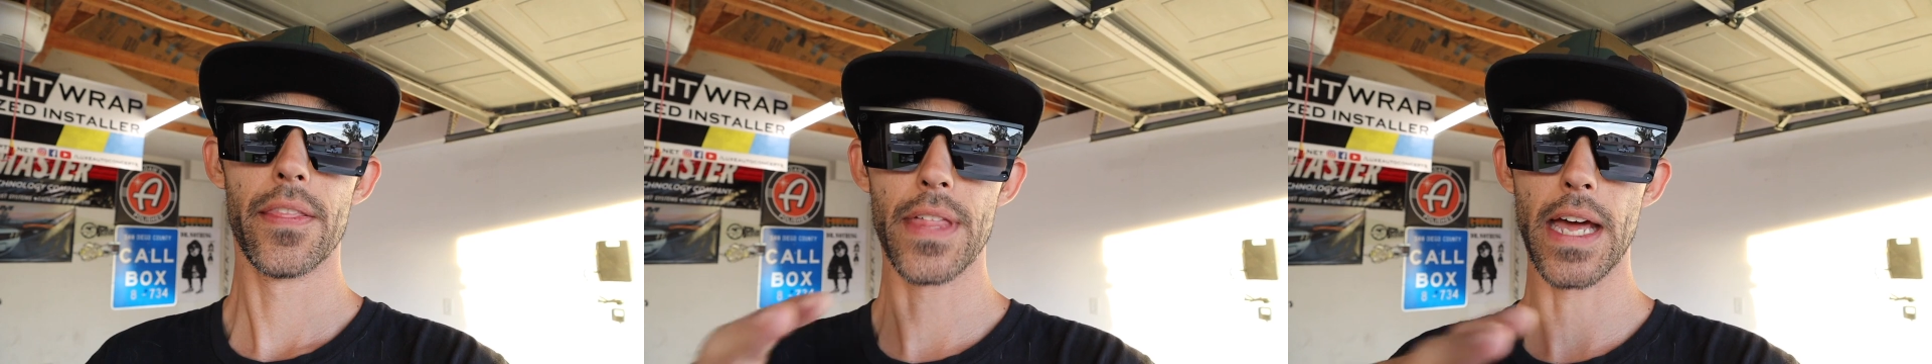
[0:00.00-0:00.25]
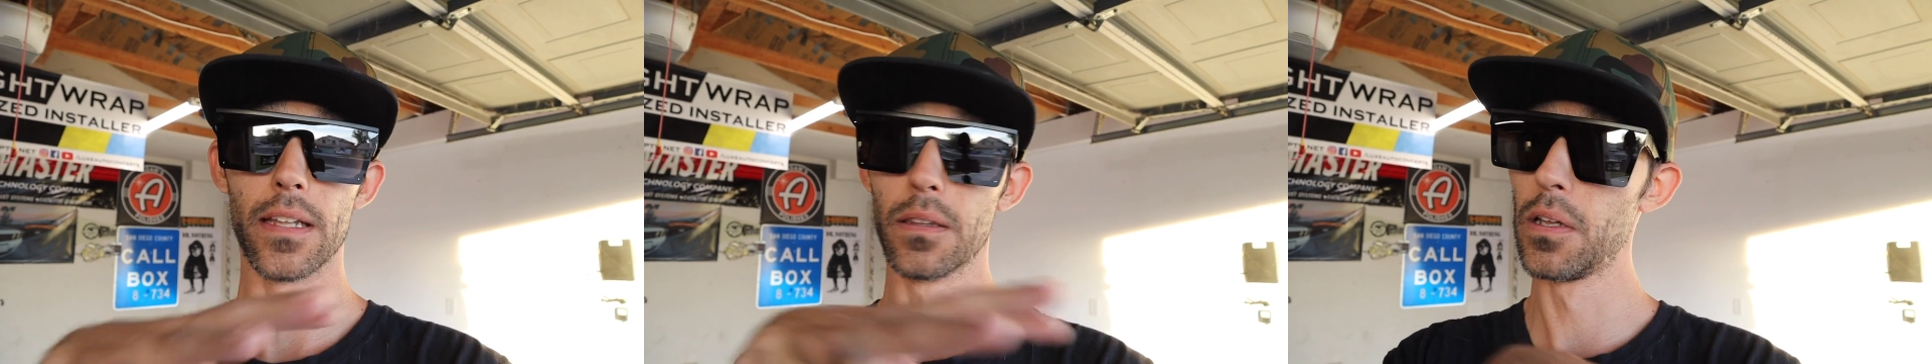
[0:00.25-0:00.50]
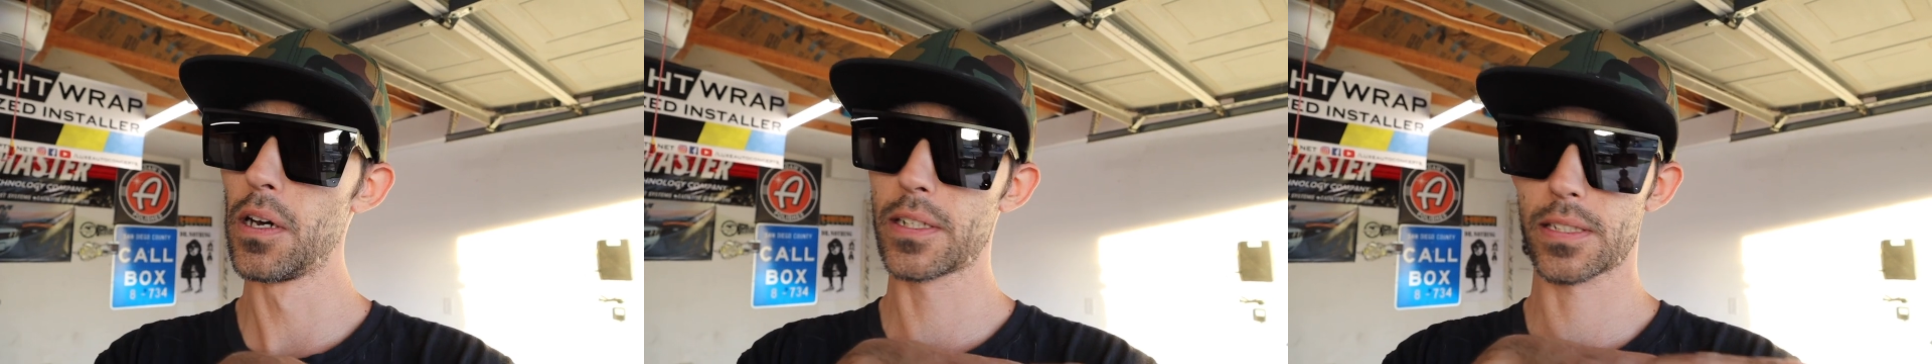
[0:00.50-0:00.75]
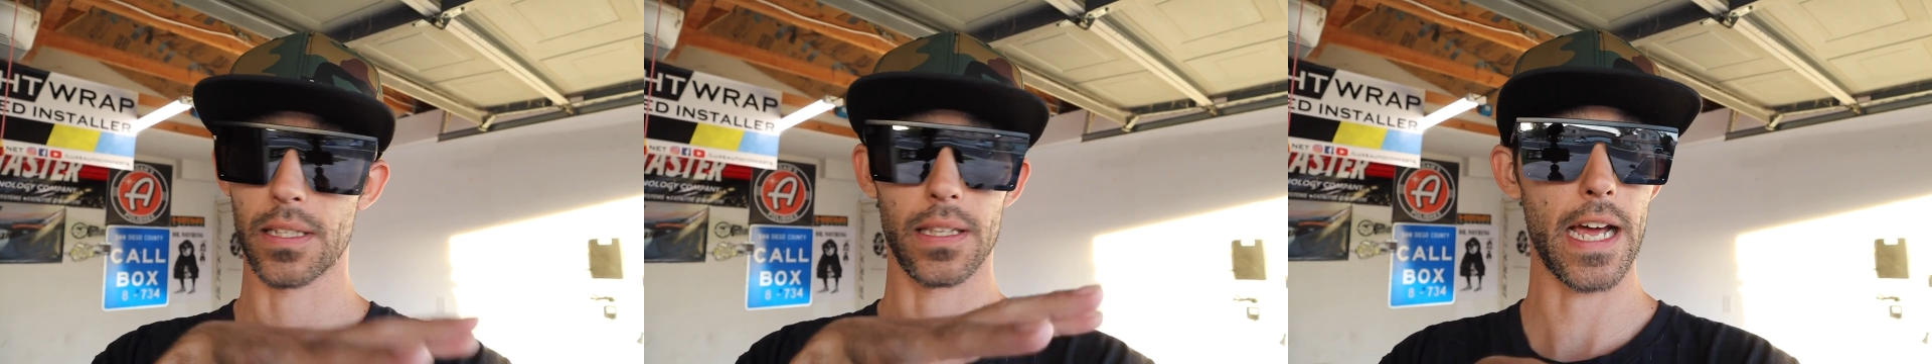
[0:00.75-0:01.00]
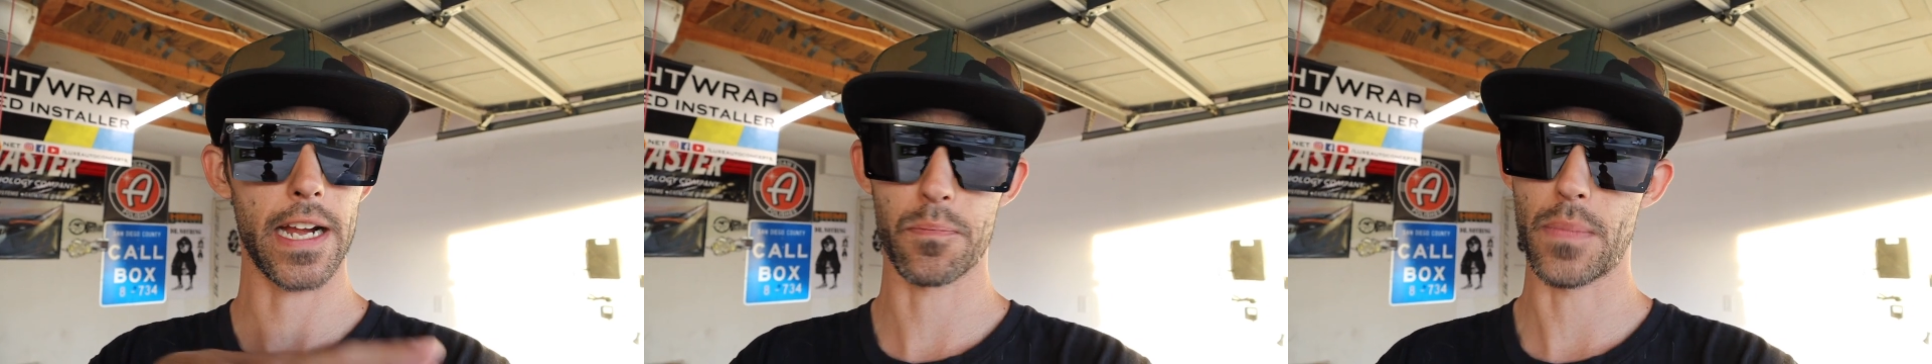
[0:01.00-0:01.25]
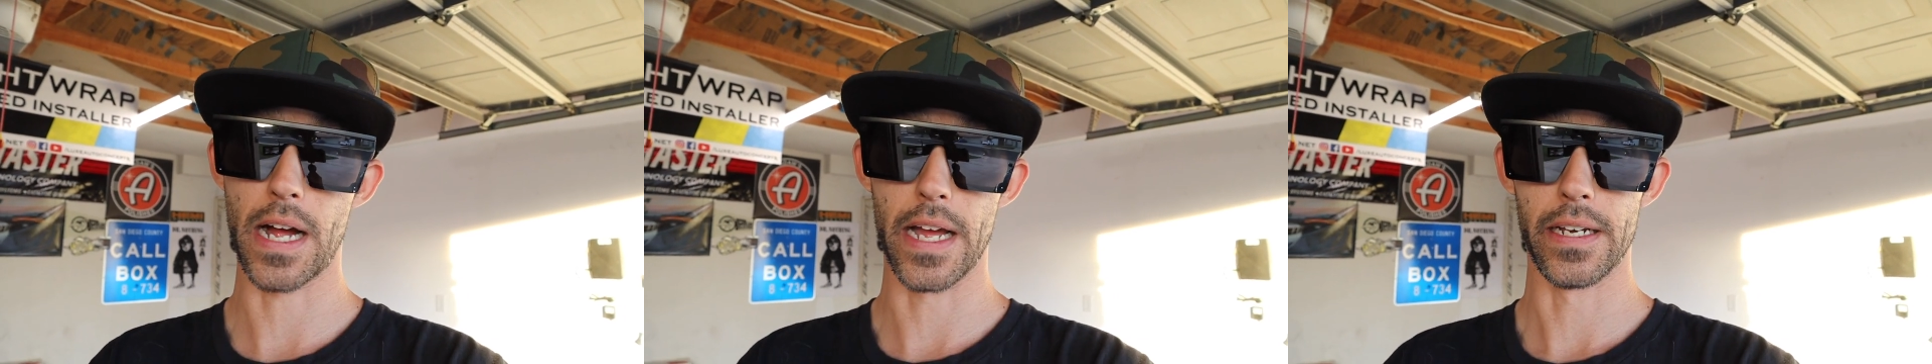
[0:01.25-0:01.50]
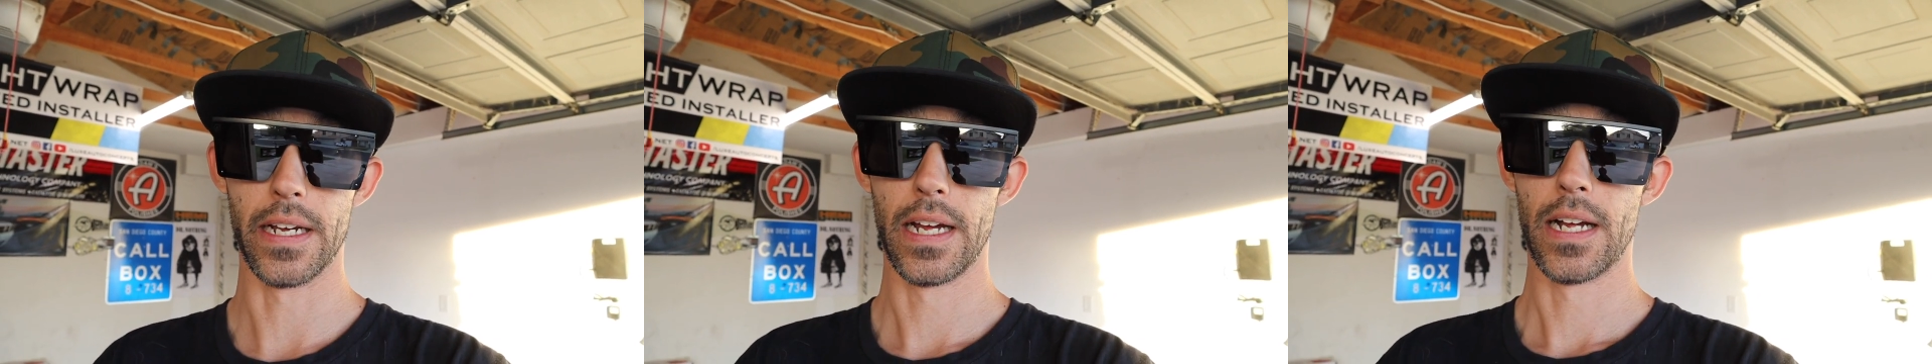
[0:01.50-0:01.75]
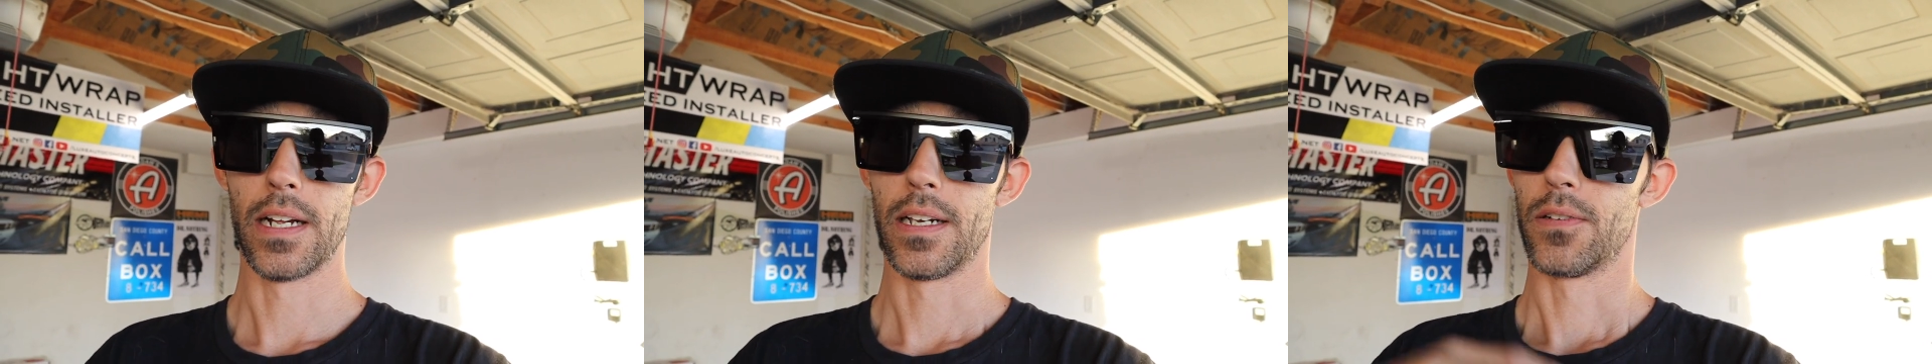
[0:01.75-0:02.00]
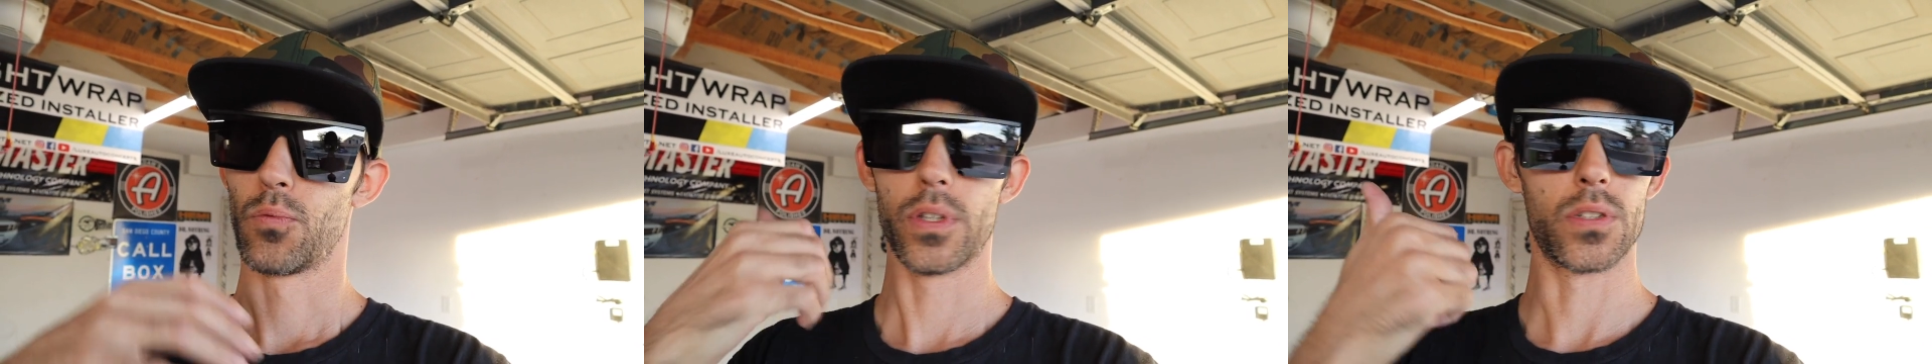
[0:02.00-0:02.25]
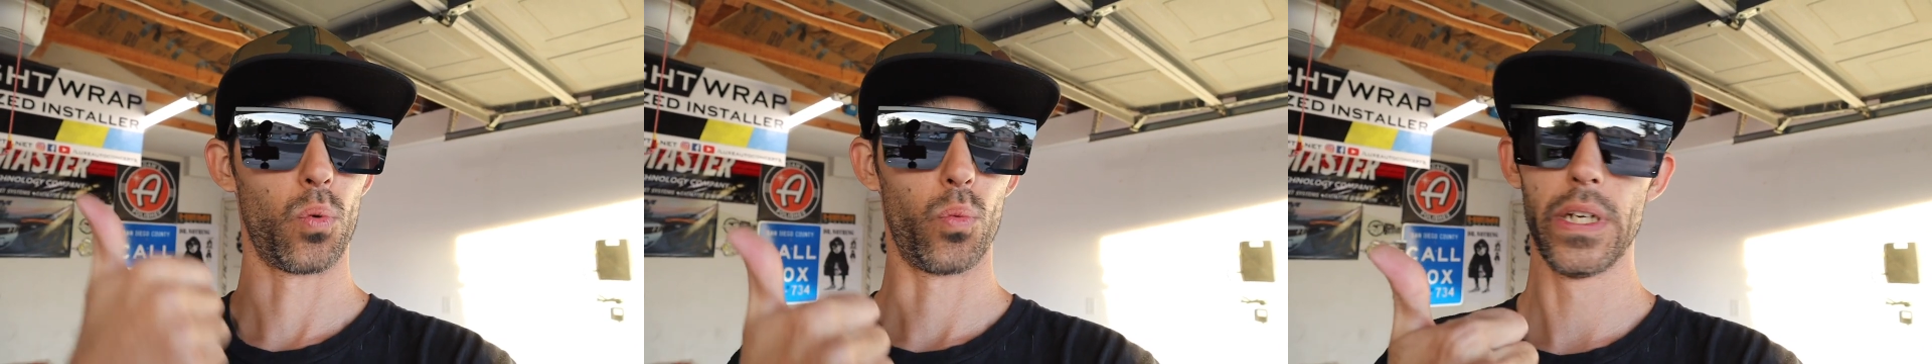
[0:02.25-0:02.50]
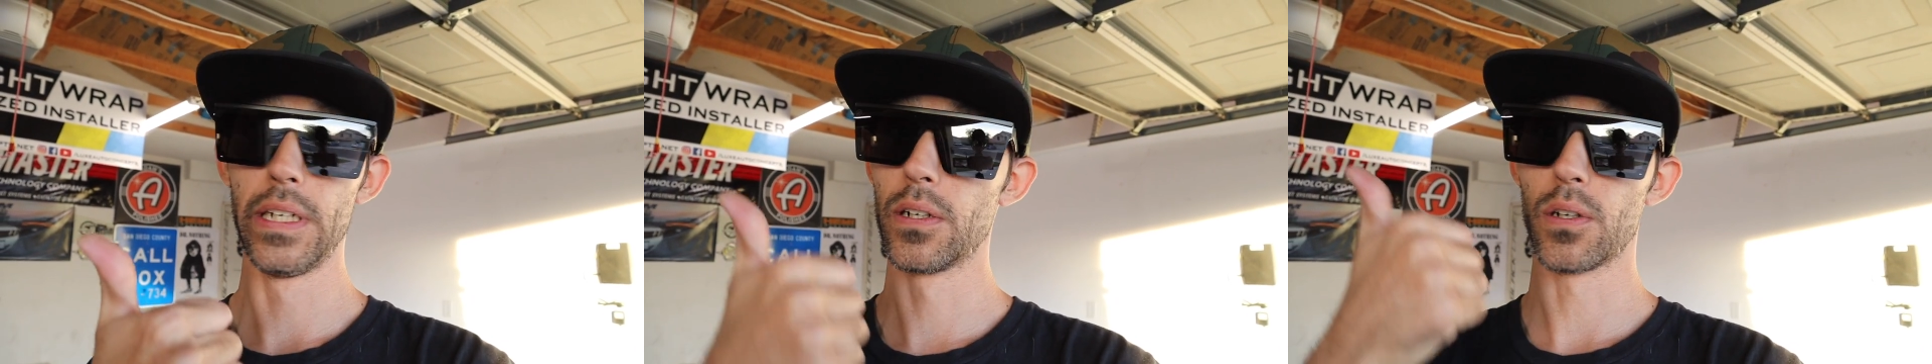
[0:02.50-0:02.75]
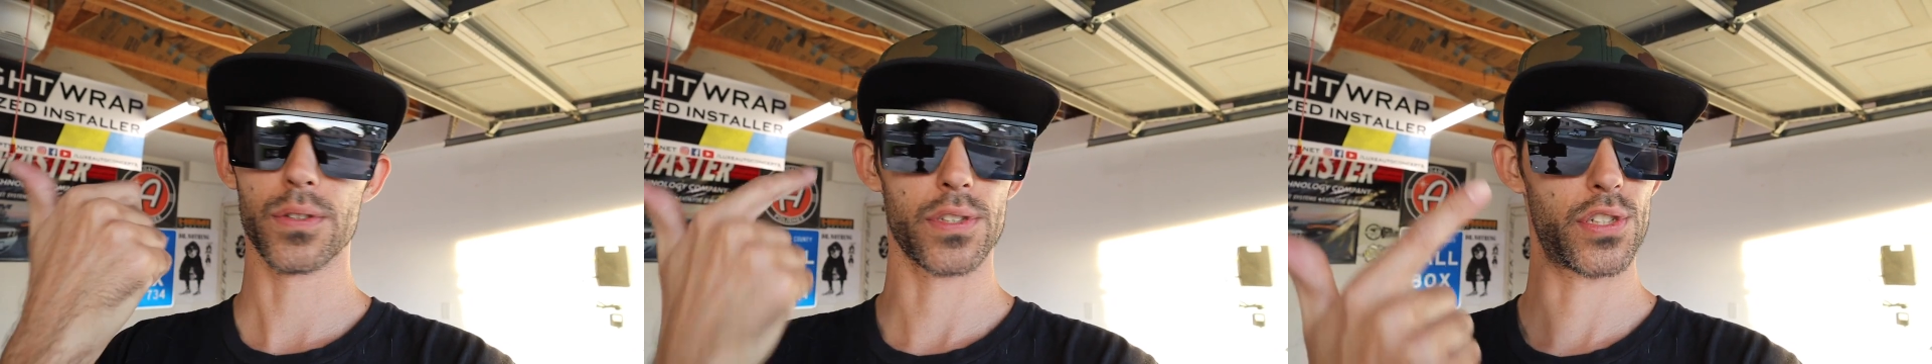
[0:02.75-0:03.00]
that looks like mine. With the wheels,